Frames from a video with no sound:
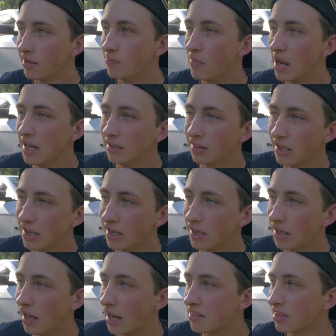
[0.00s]

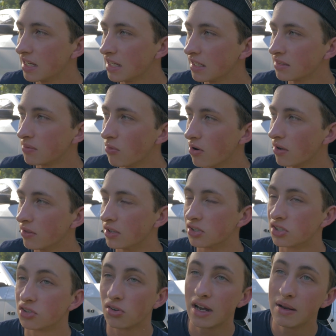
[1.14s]
Mainly, I think it's more on the
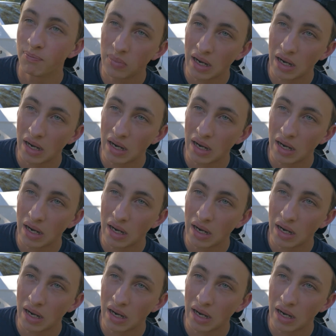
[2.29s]
straight